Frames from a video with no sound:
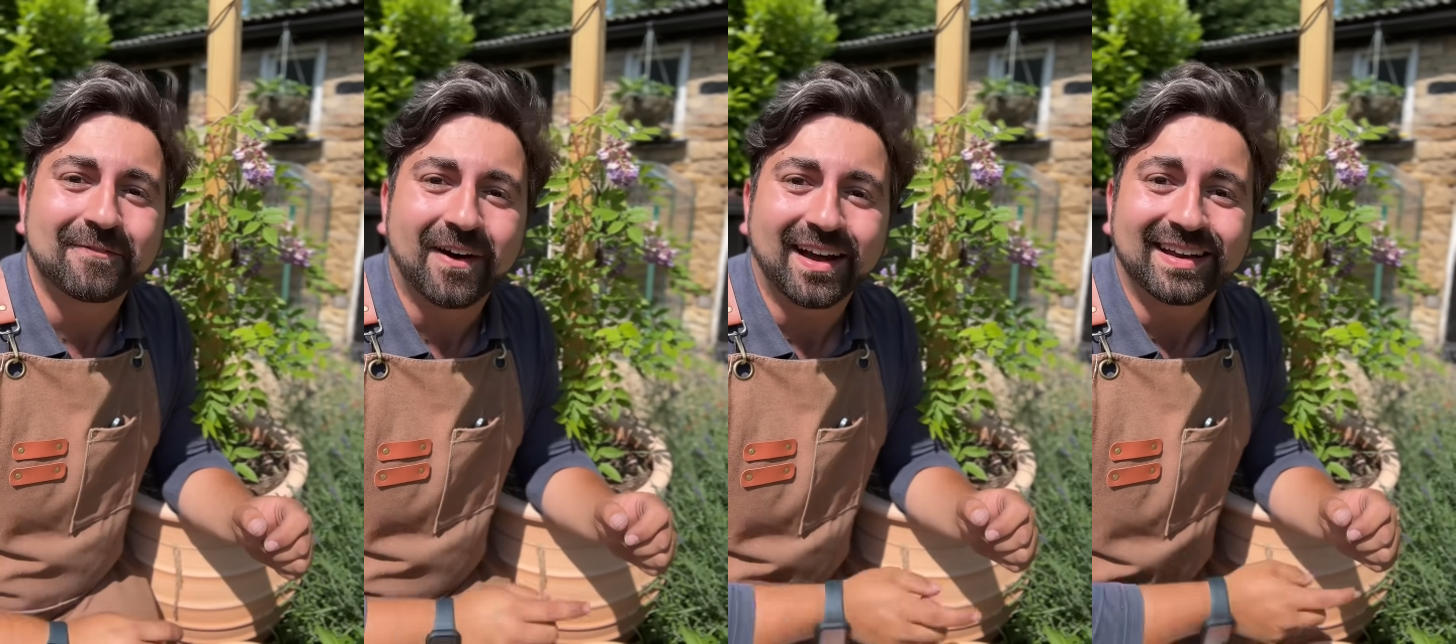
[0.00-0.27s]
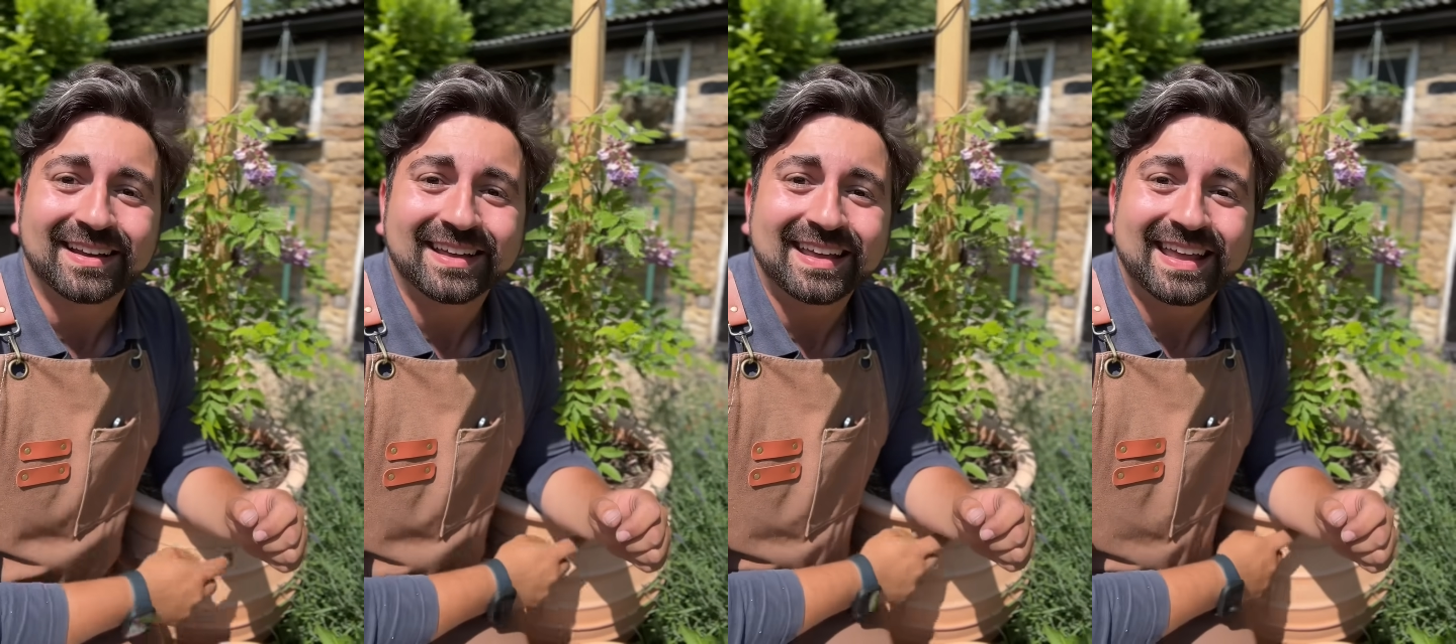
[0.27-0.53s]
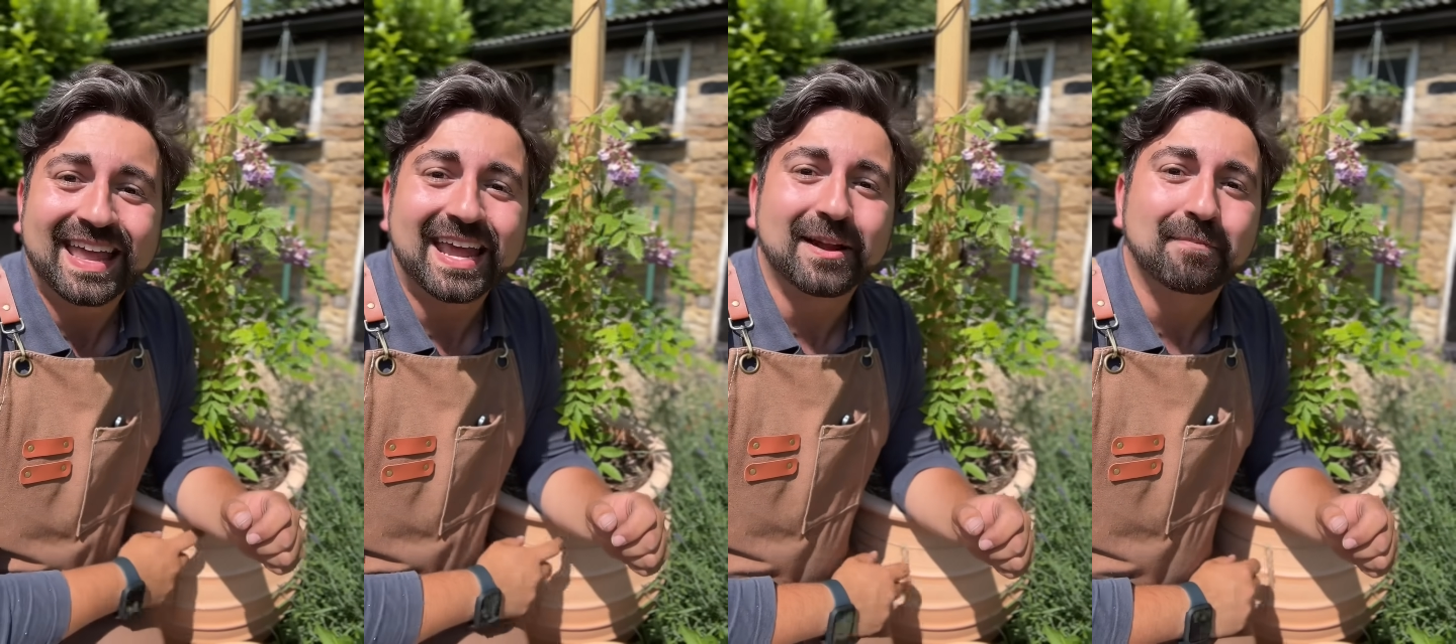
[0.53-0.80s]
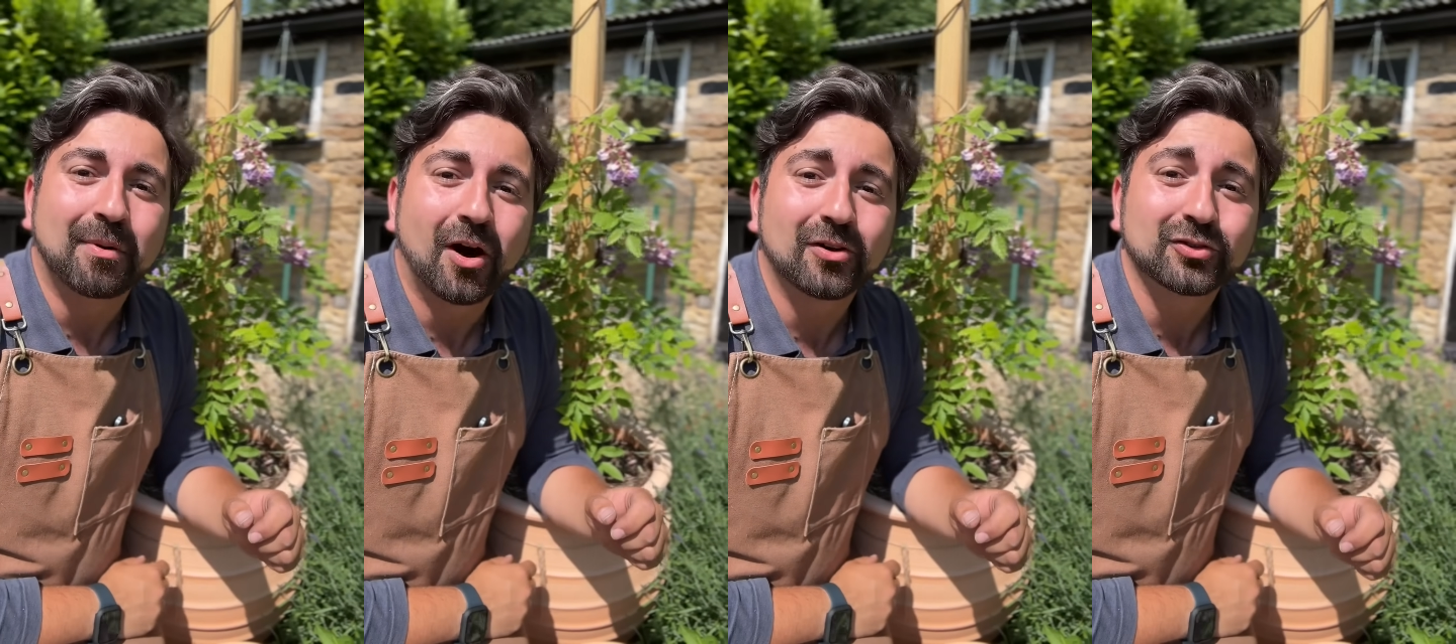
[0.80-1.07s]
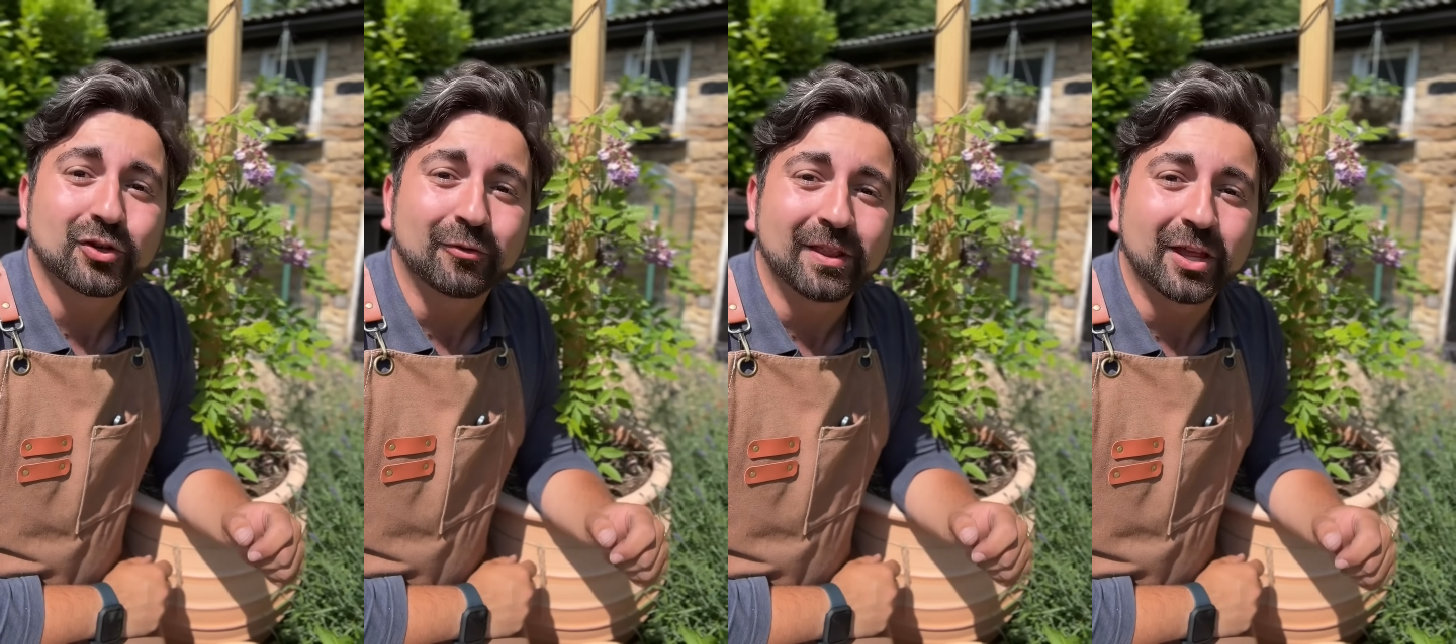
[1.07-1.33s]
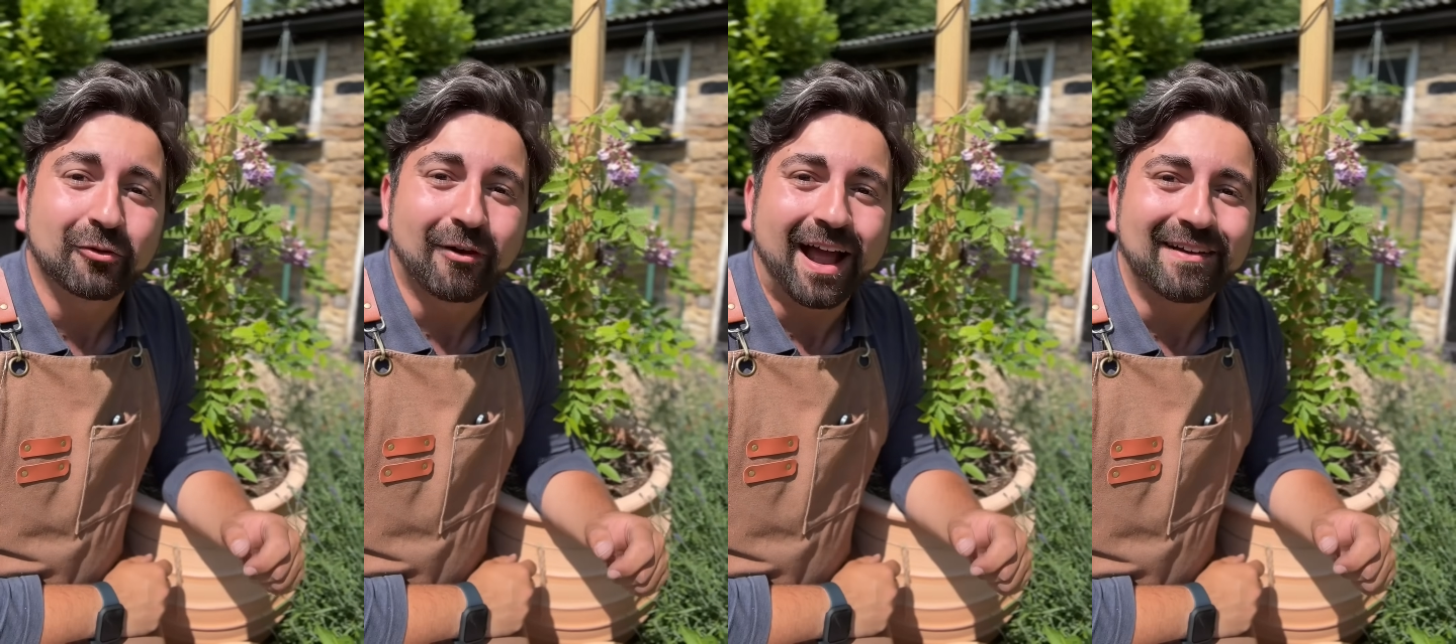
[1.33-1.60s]
fine in a pot or in
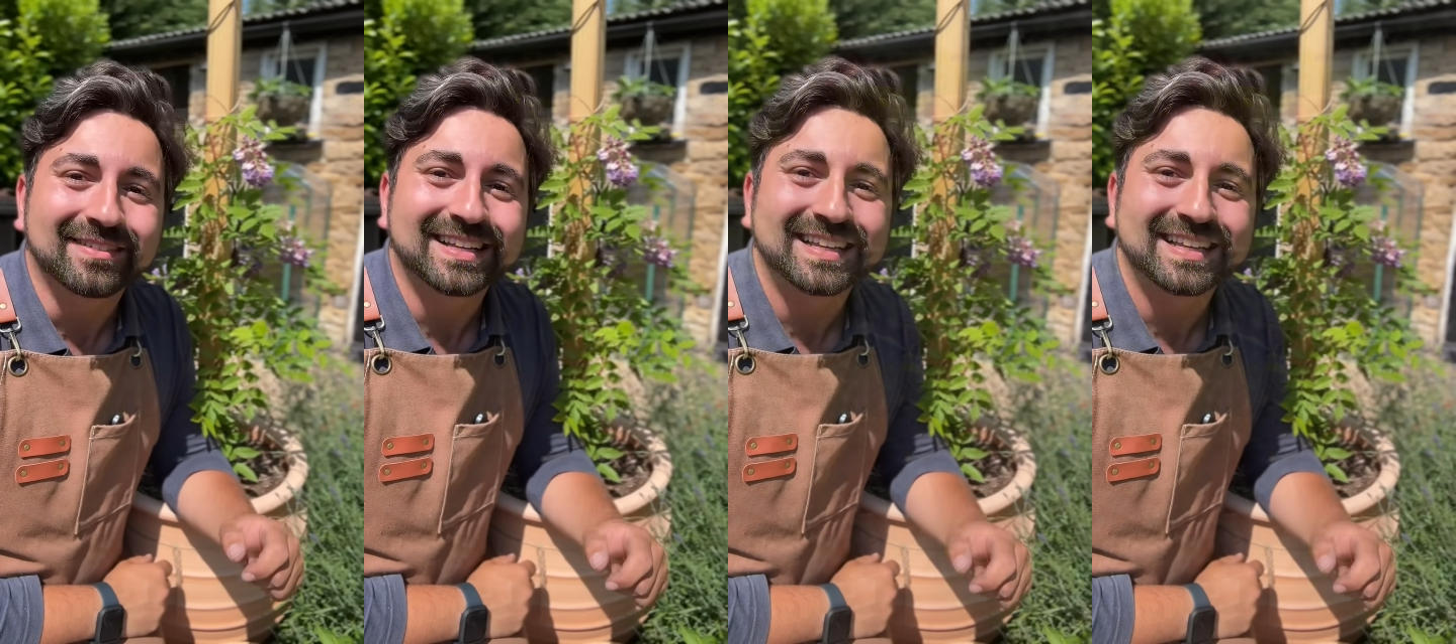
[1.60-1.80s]
the ground.